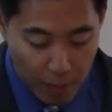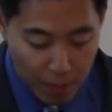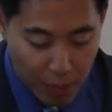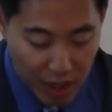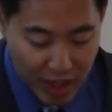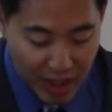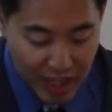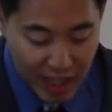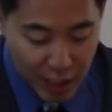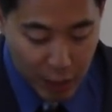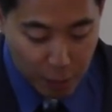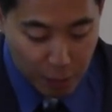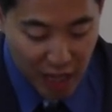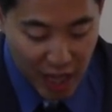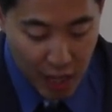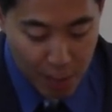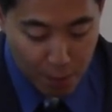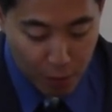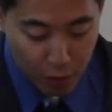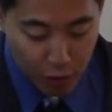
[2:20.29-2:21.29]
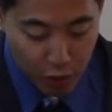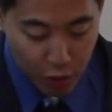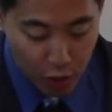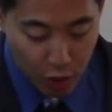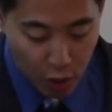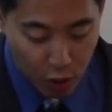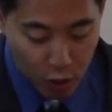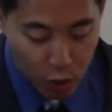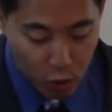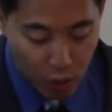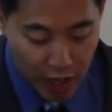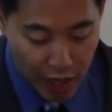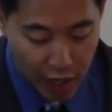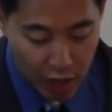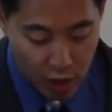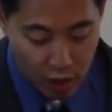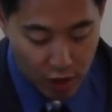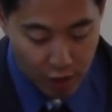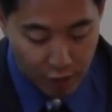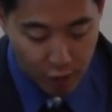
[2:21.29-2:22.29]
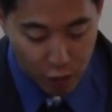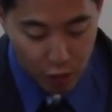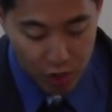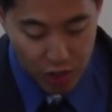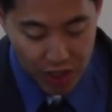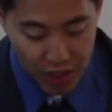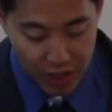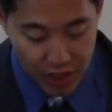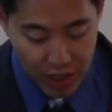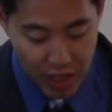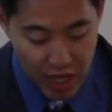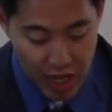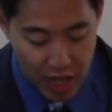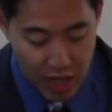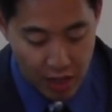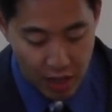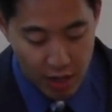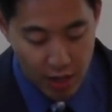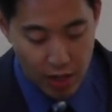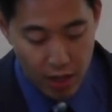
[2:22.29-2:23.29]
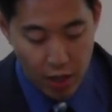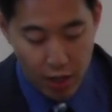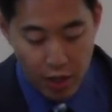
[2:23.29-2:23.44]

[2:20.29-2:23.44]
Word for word: But these people, you'll notice right here in verse 16,